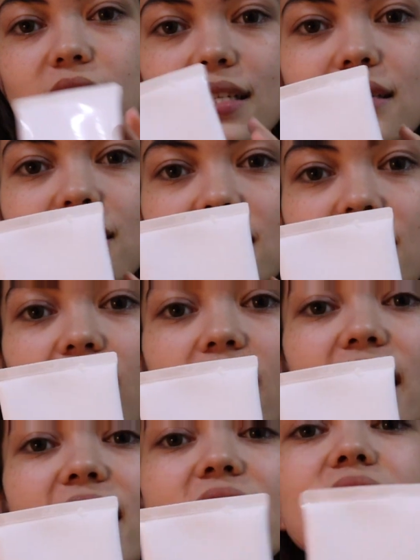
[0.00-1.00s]
this is
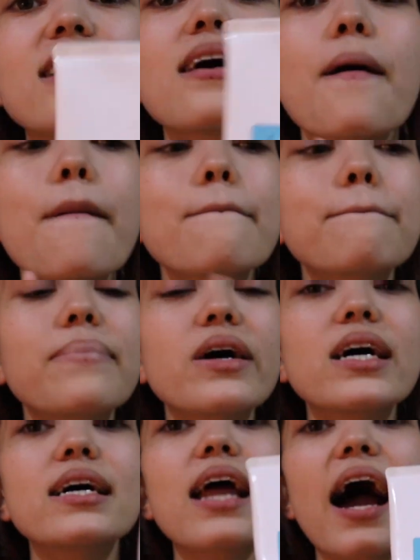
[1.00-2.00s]
not it
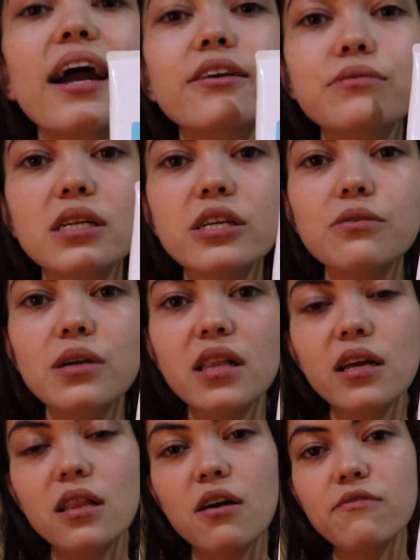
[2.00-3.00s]
but I really
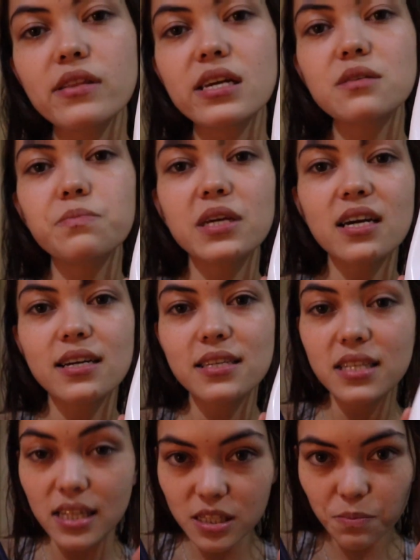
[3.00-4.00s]
really love this
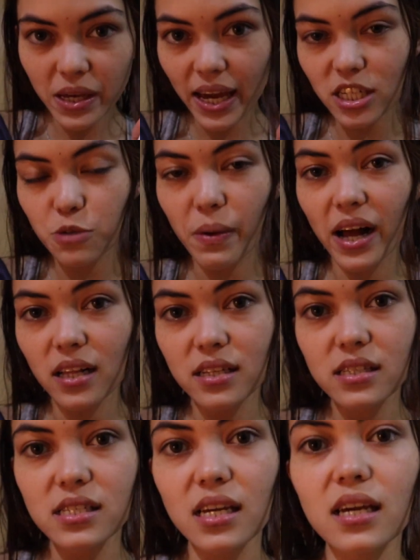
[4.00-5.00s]
because it's pH
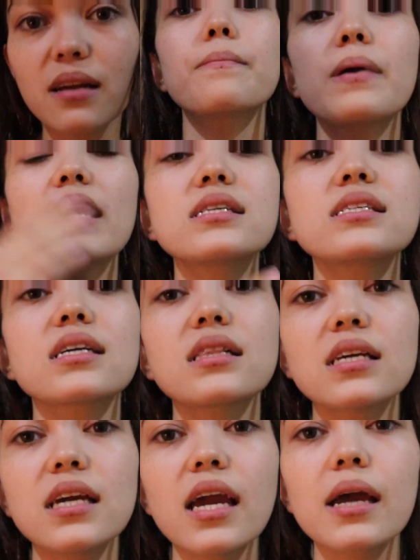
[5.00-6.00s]
balancing
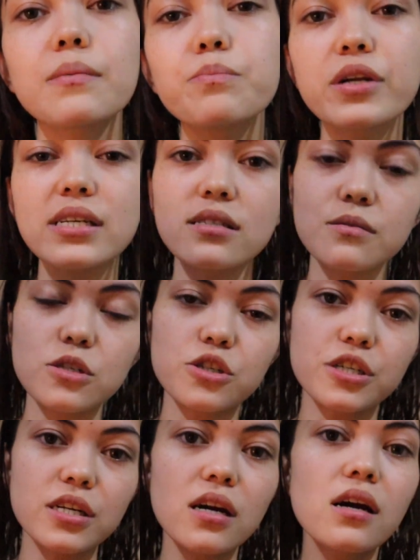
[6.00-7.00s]
basically it brings
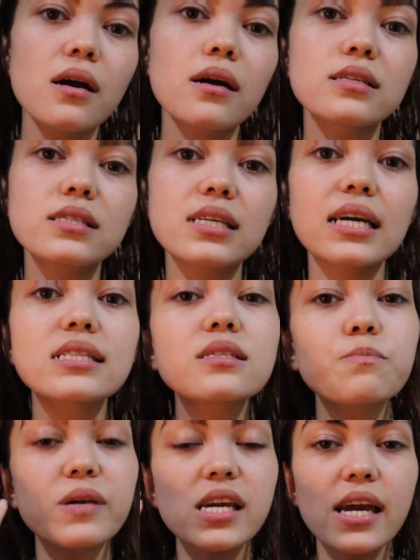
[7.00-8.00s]
your skin's
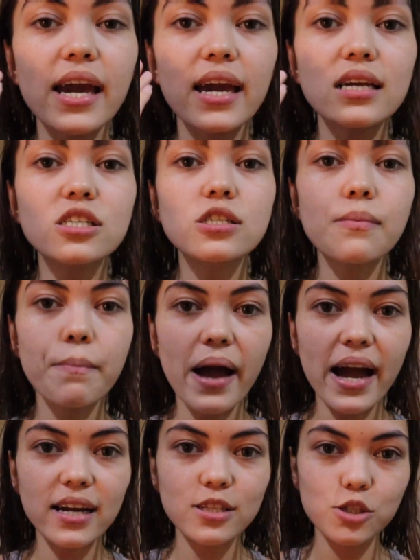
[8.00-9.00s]
pH
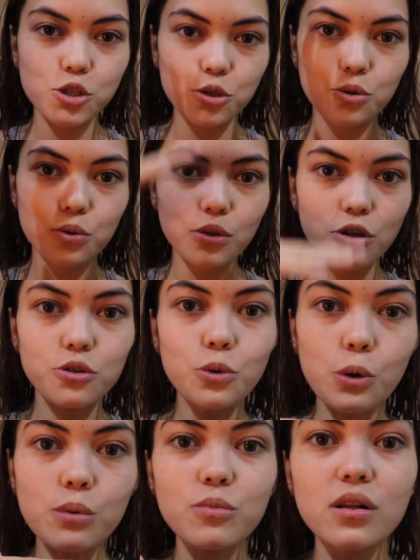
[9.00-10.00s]
back to the
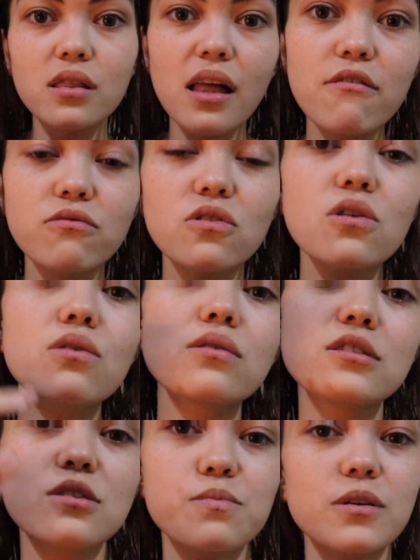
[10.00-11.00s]
normal level
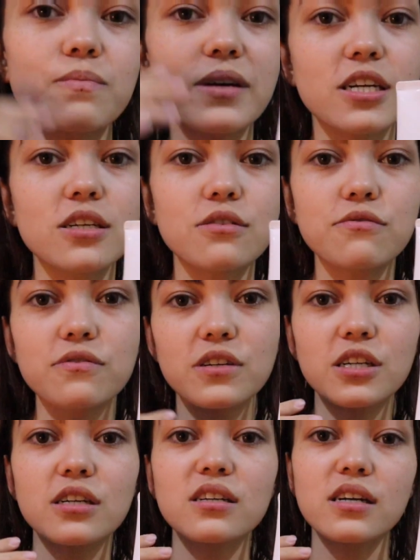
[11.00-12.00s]
to prepare you
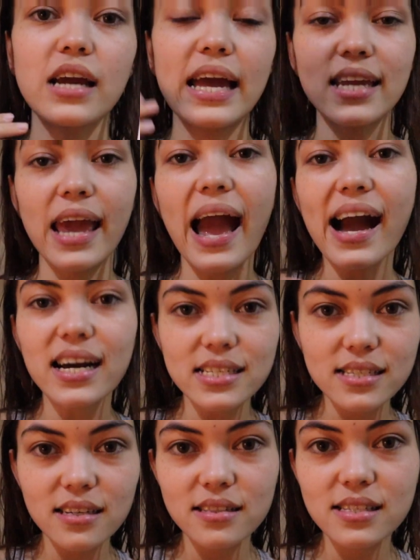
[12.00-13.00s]
for any
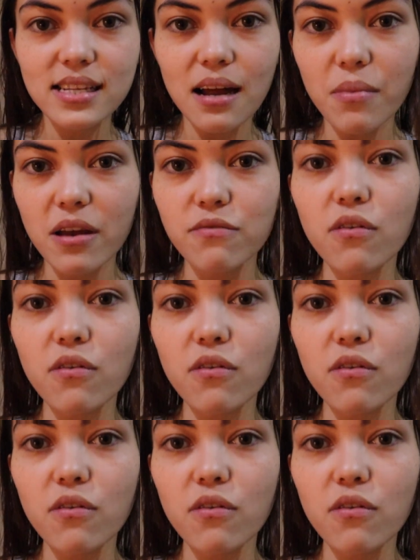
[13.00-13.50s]
acids that might